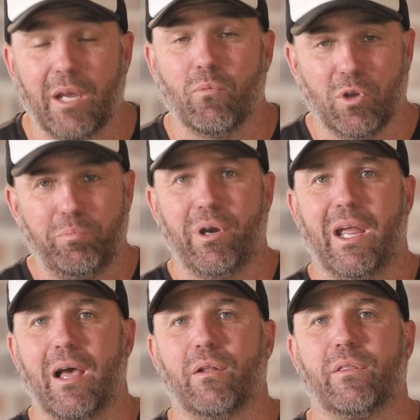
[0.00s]
will bring
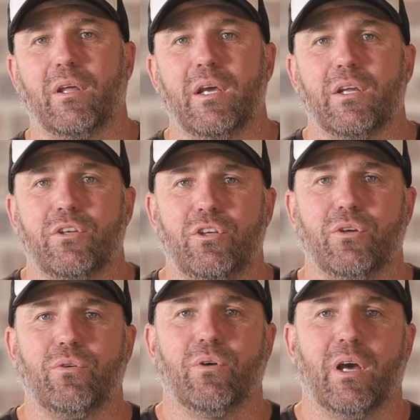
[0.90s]
health
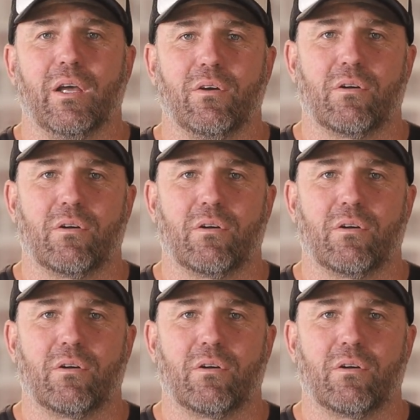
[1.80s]
to your